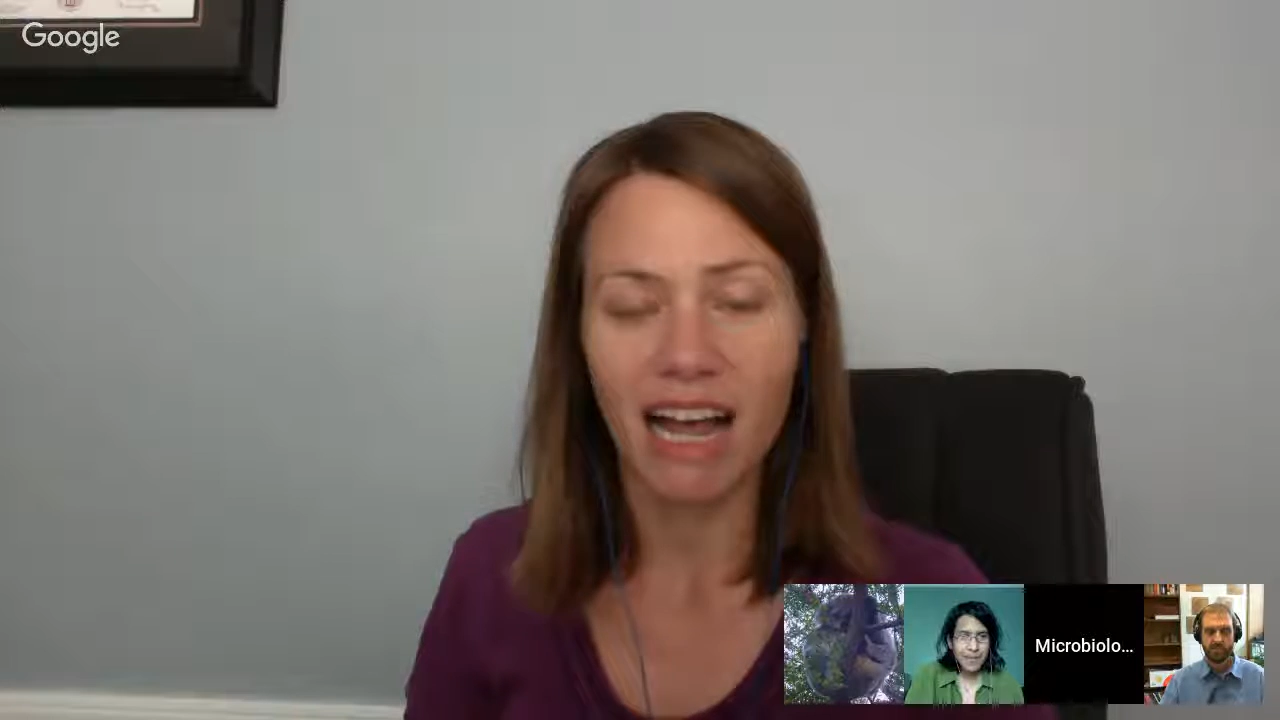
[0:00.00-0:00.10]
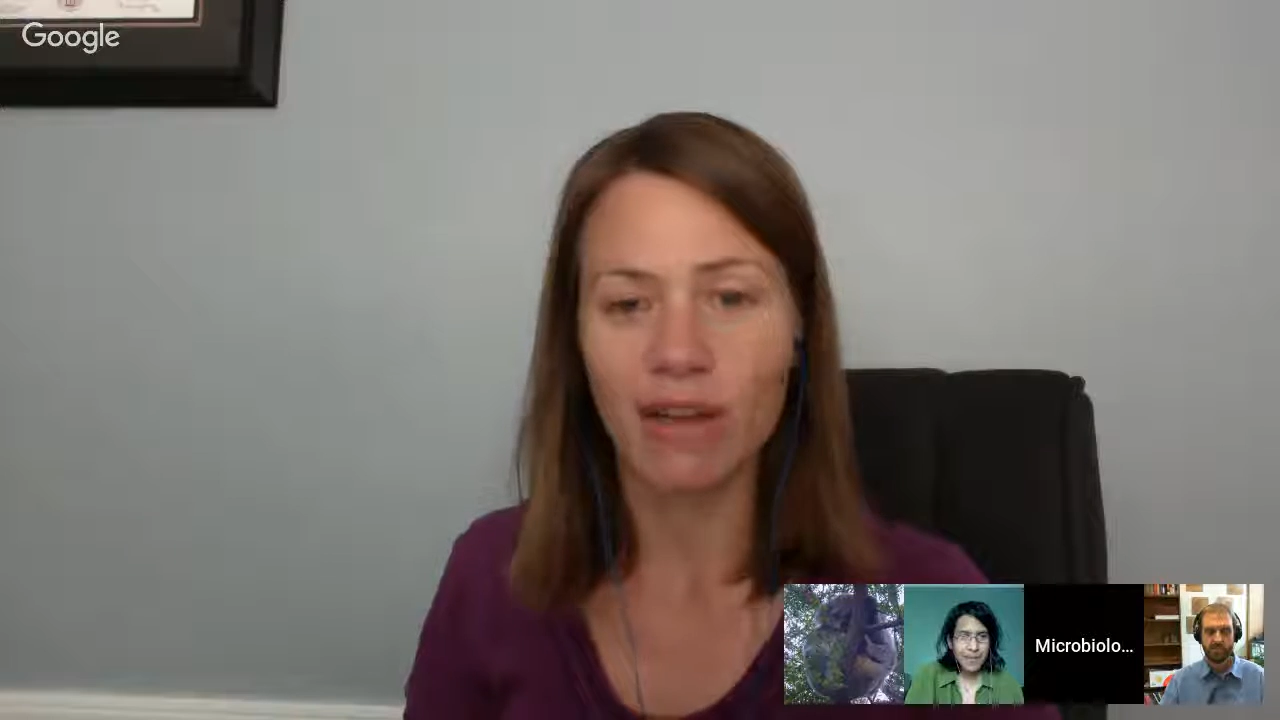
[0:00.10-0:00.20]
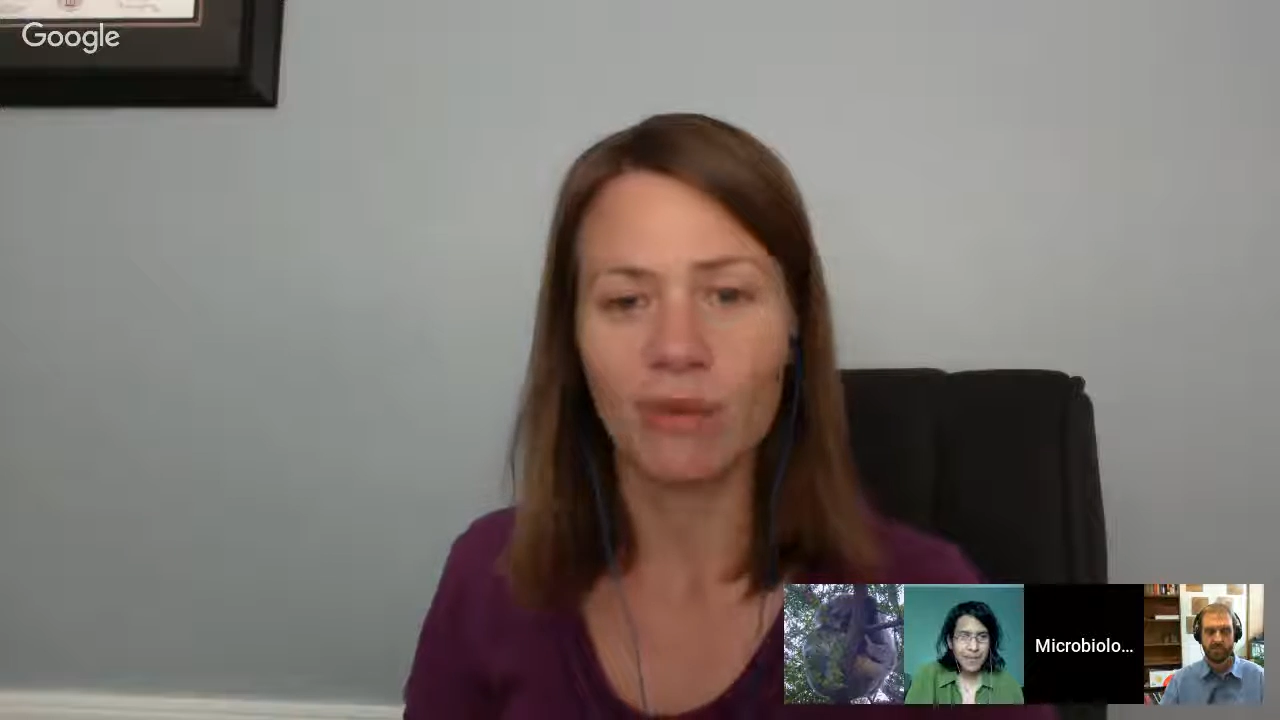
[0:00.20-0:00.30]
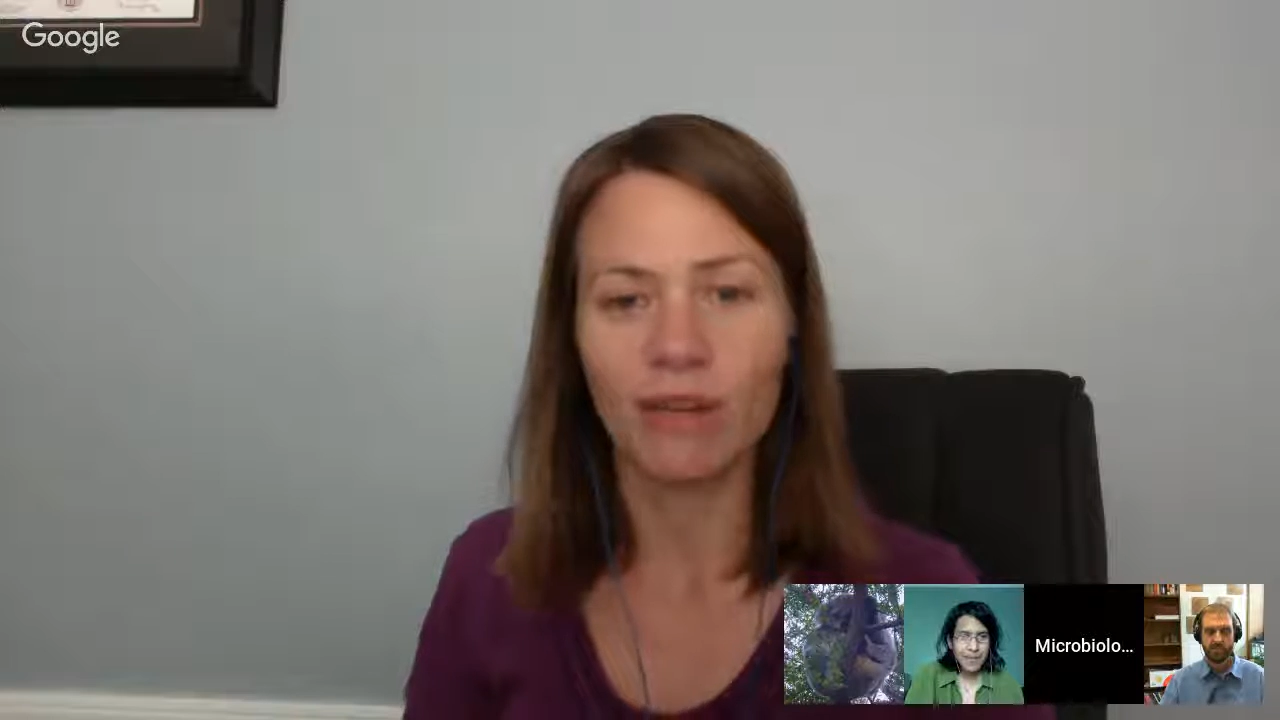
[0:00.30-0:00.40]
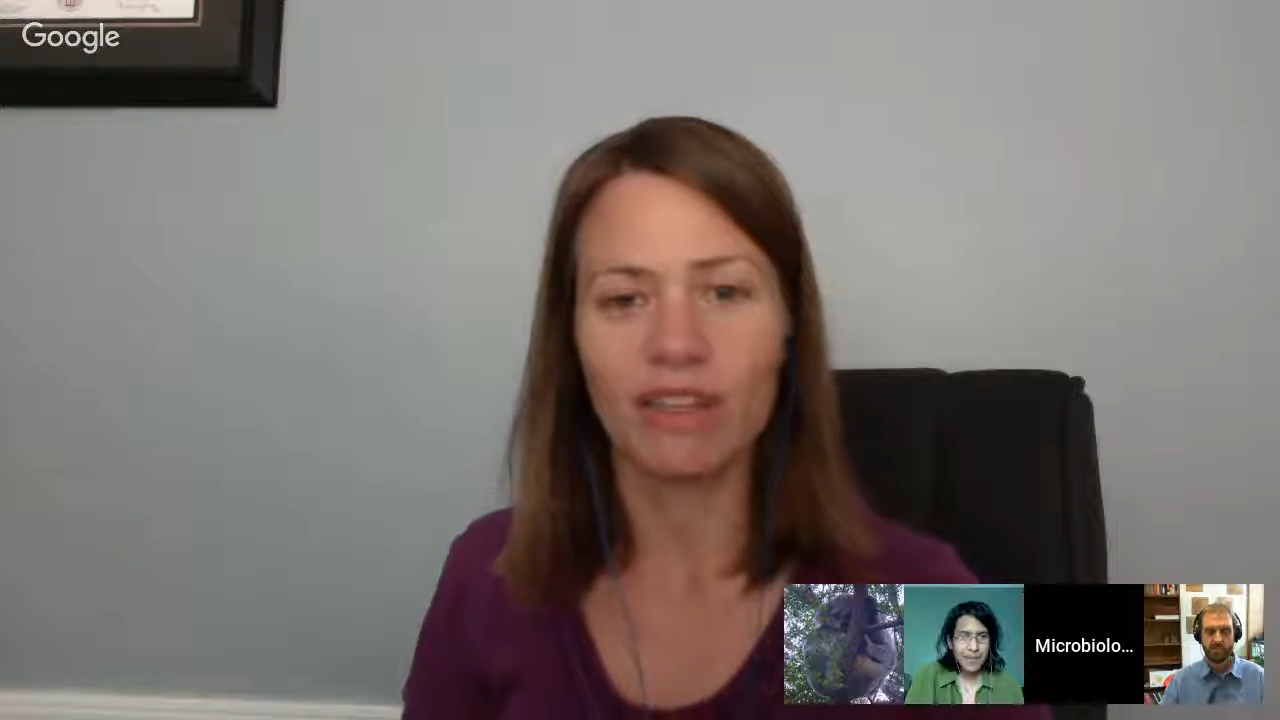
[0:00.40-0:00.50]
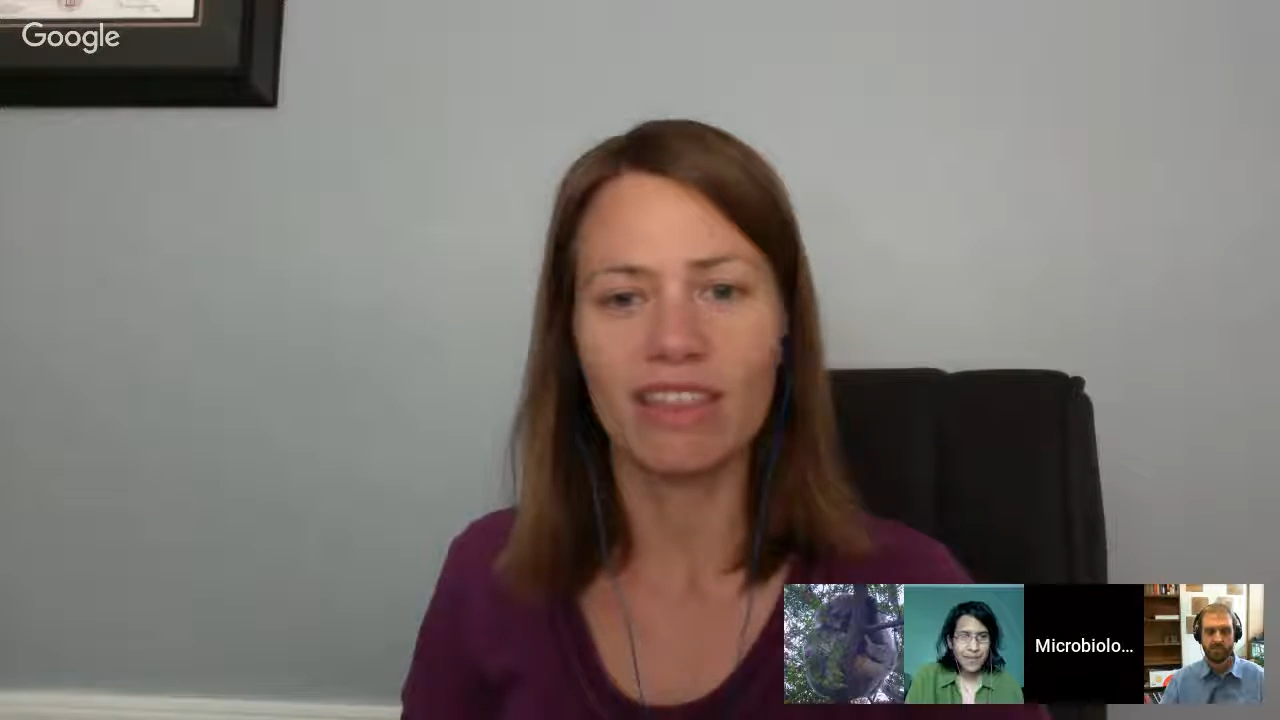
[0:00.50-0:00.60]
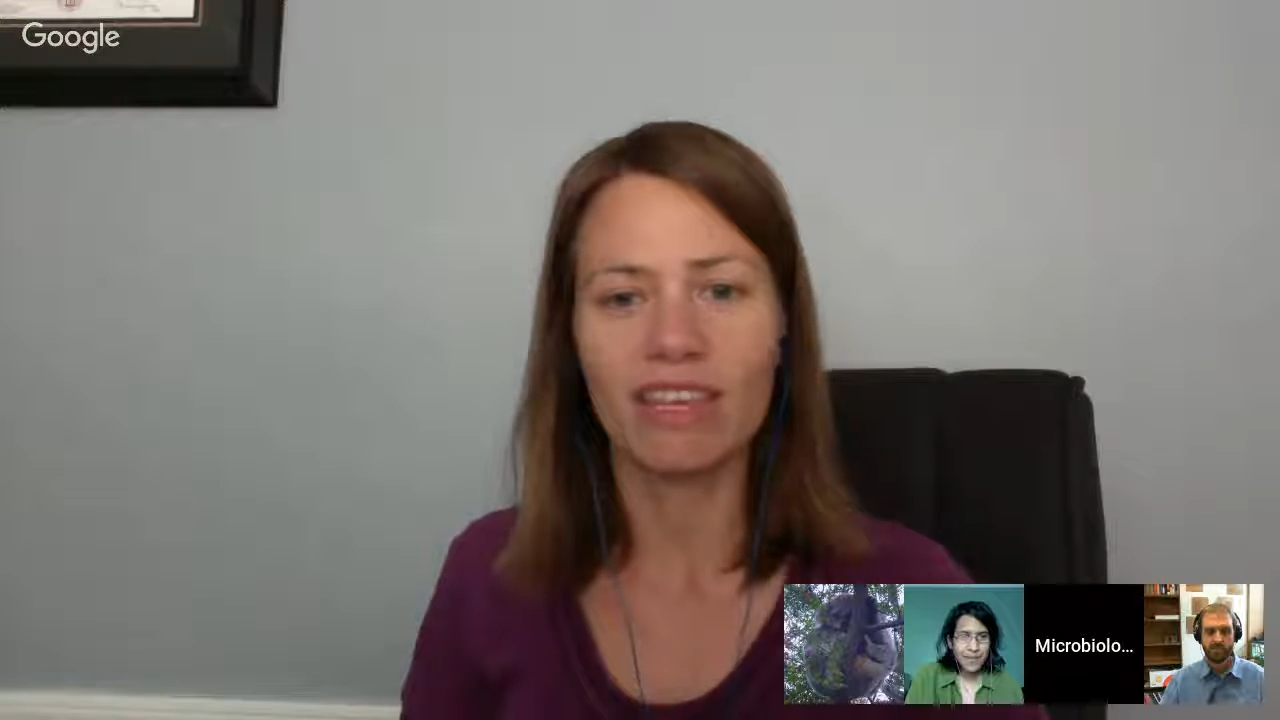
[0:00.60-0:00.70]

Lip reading: I will